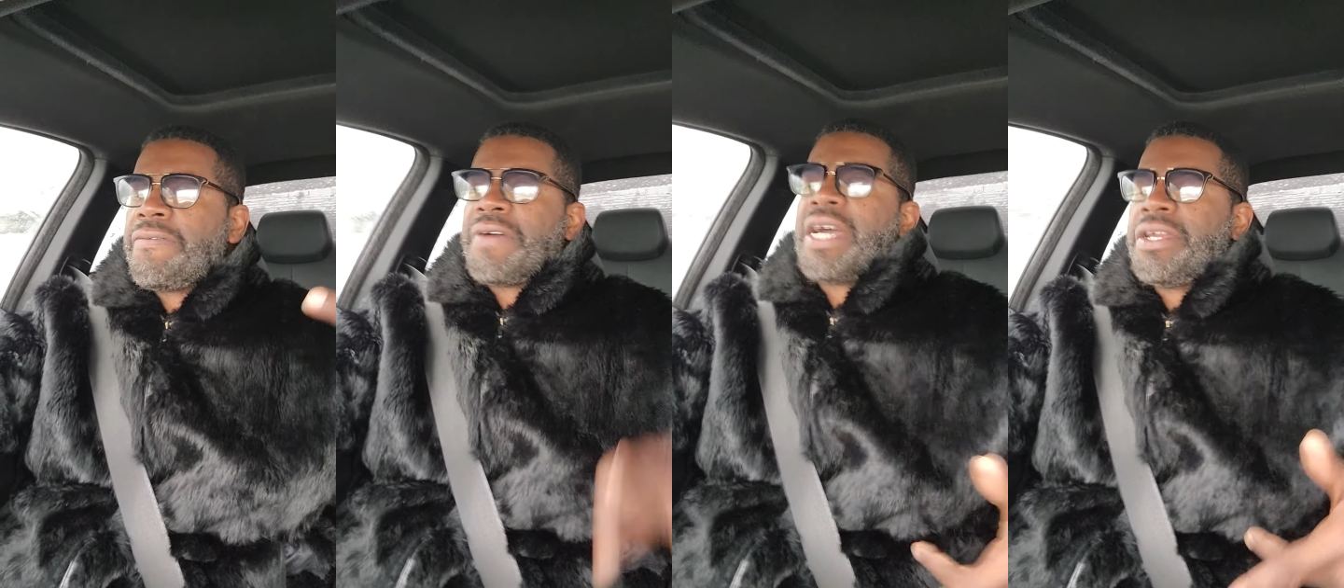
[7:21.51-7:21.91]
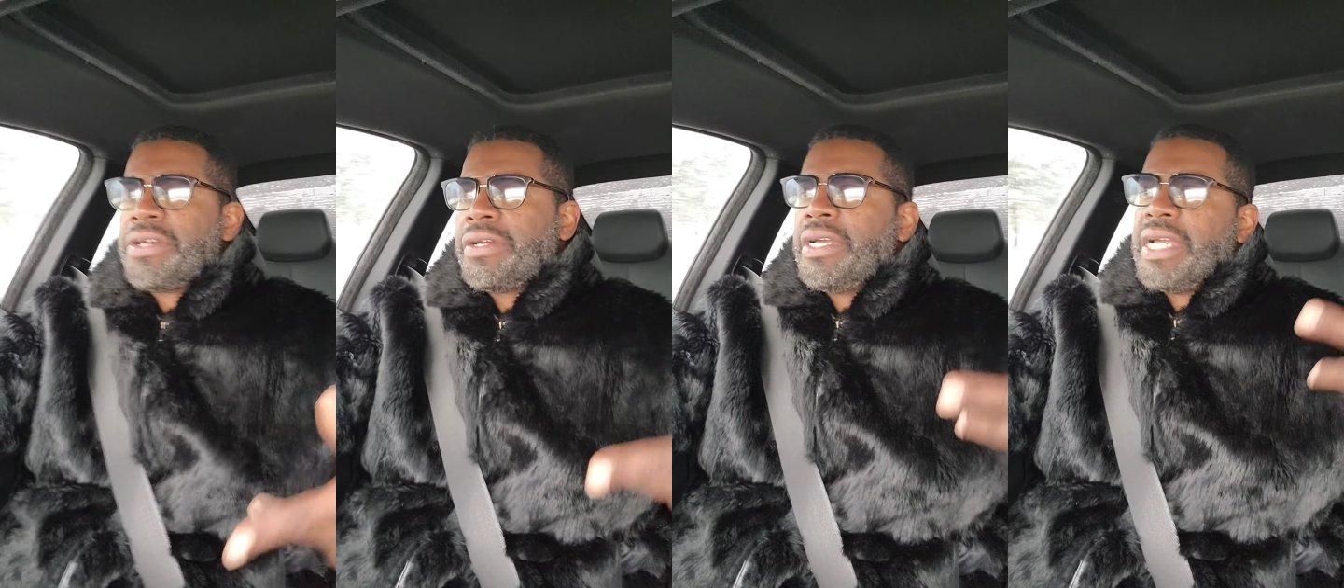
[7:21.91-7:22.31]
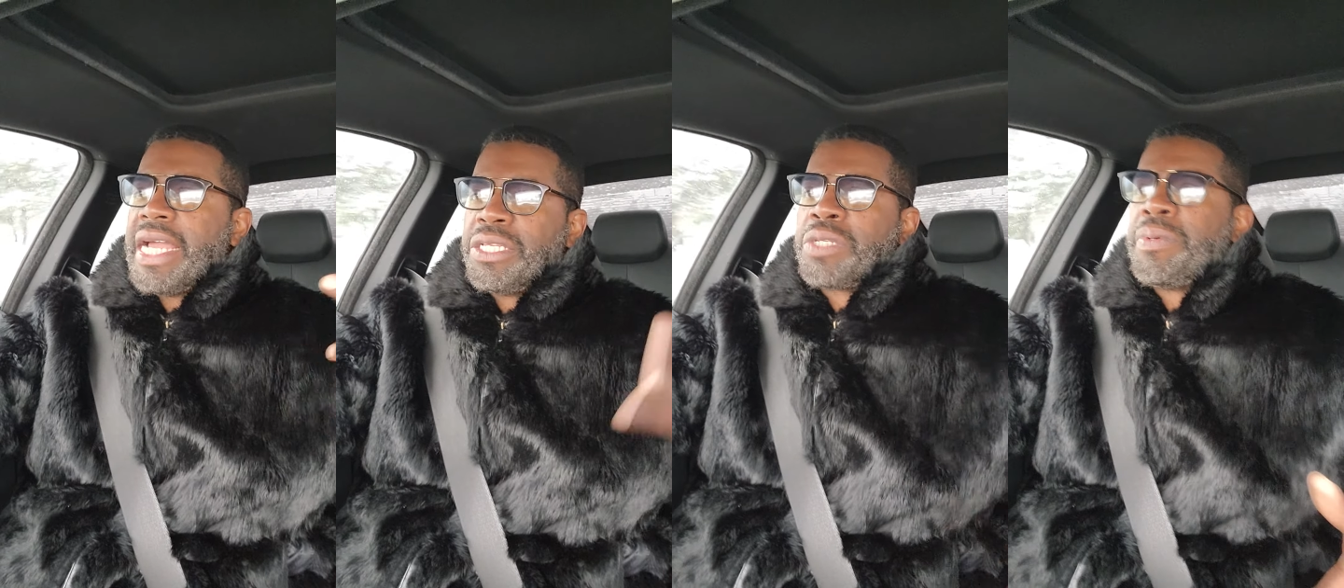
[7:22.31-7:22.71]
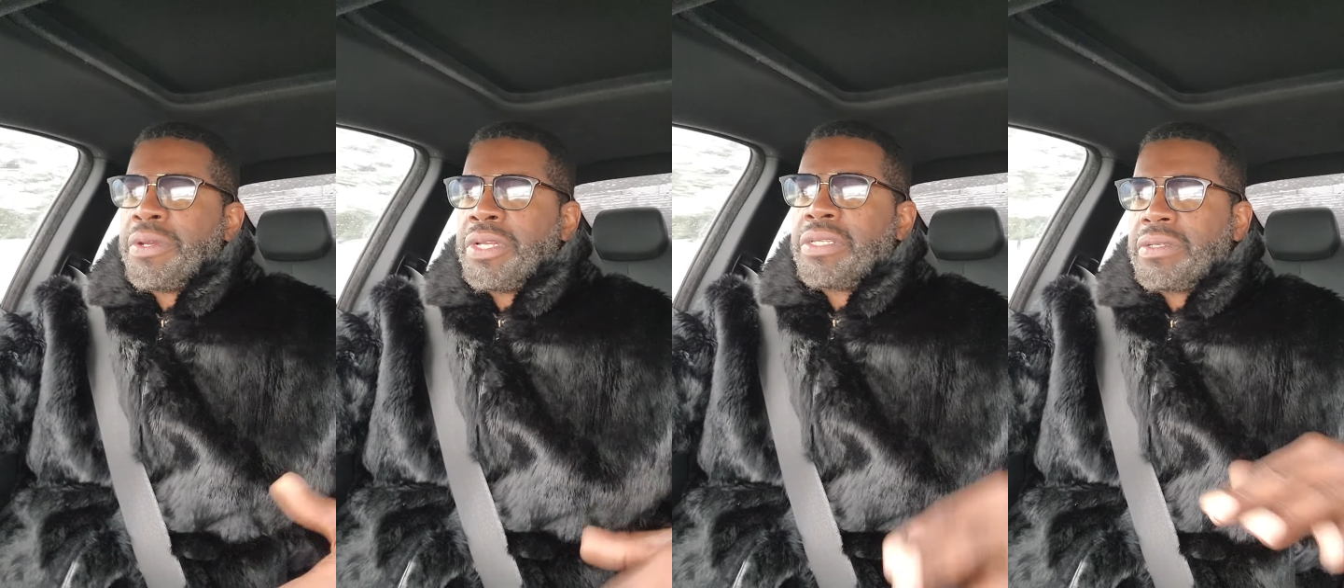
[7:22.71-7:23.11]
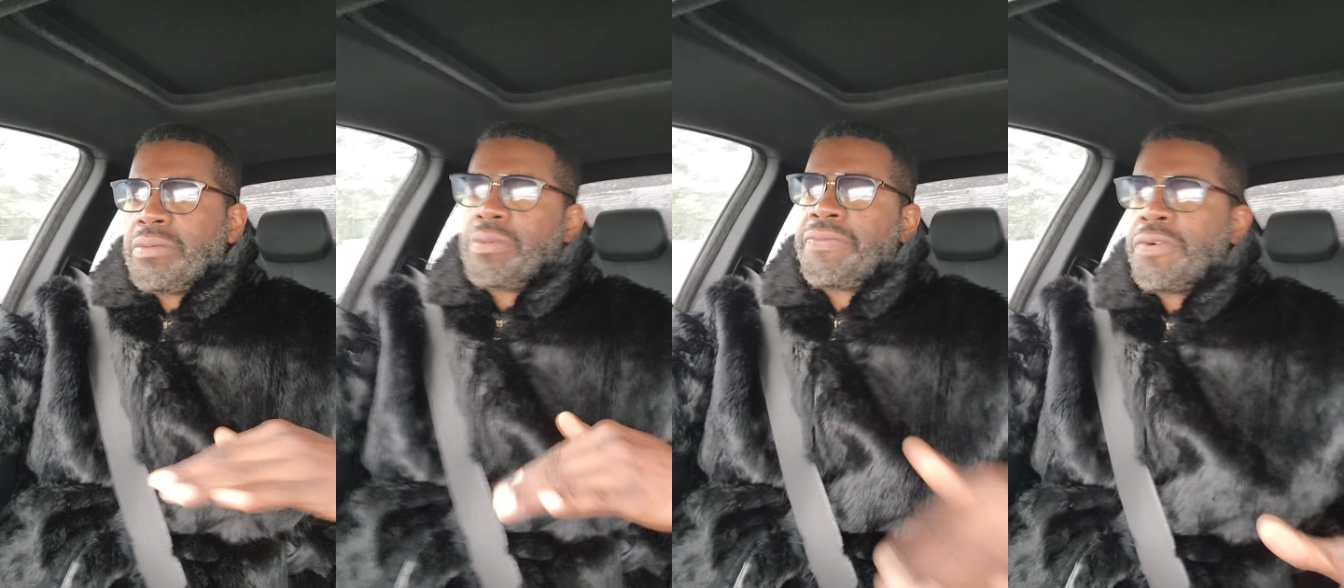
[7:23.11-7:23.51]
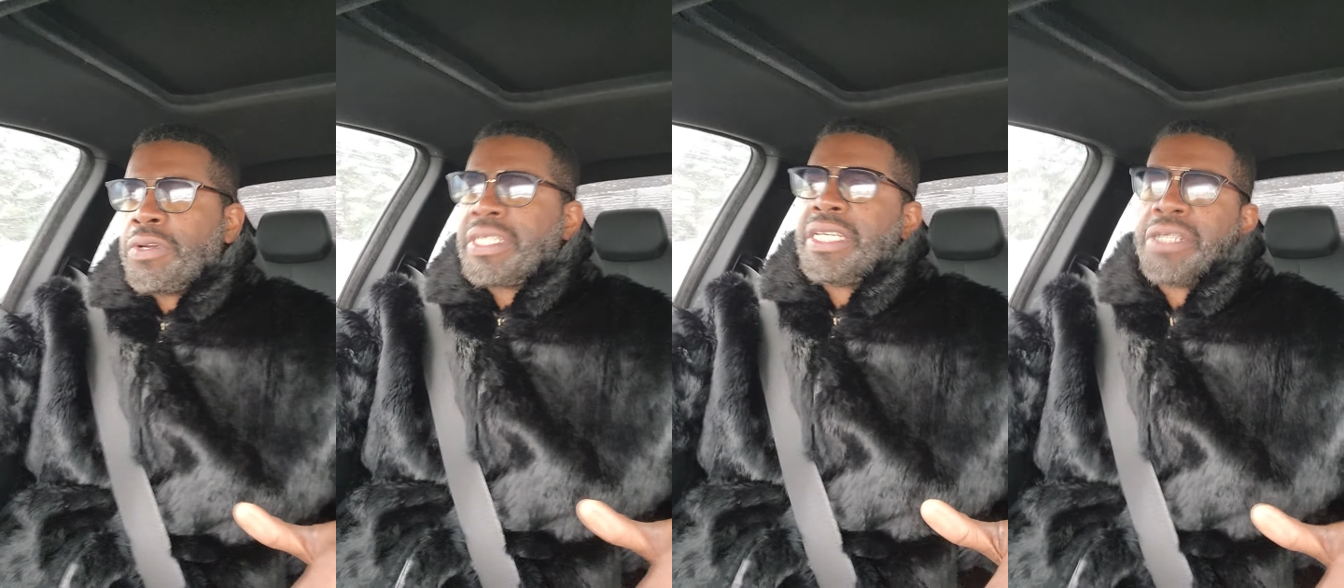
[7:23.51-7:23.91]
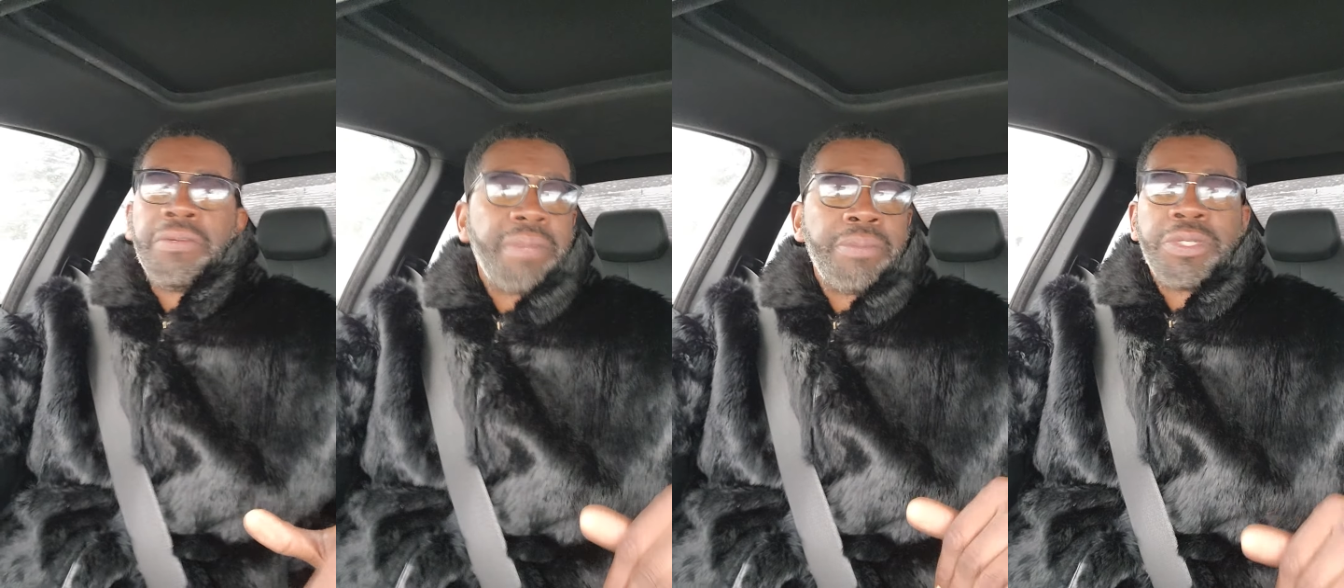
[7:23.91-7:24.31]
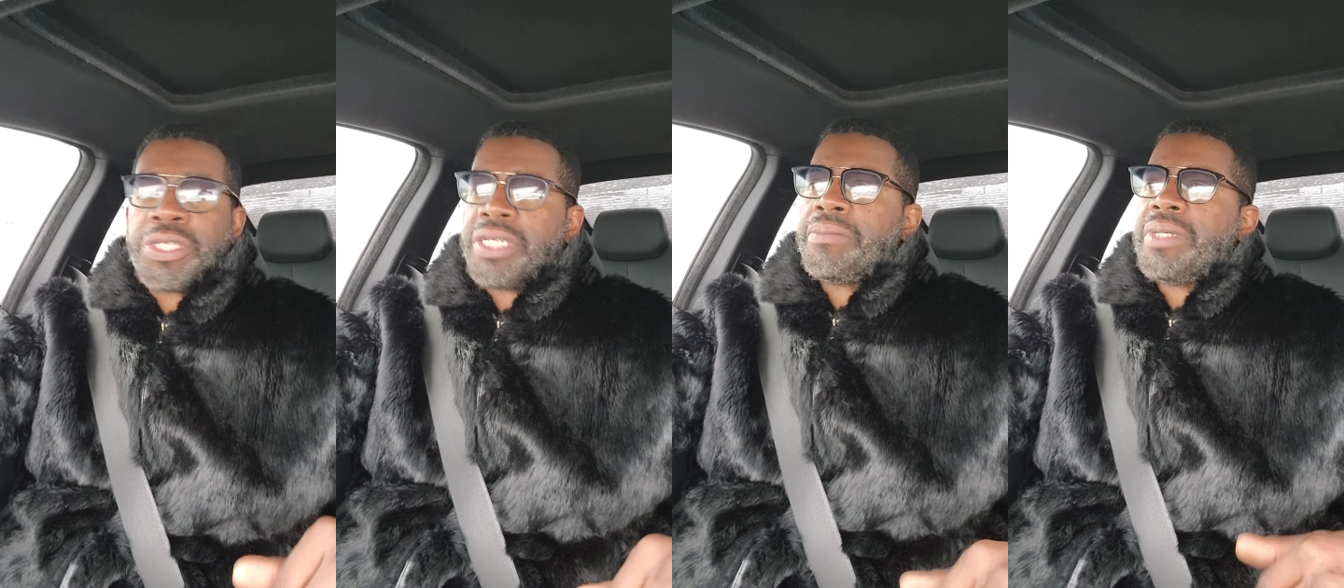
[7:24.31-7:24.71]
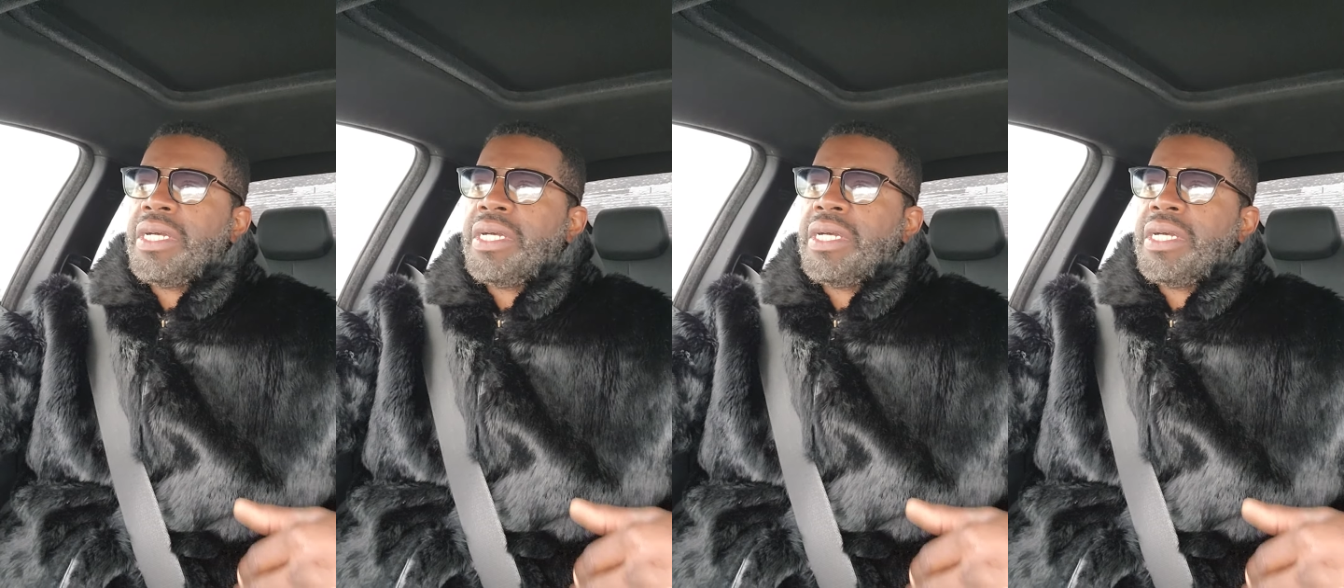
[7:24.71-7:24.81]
Fire, and Spirit, 4-tier membership.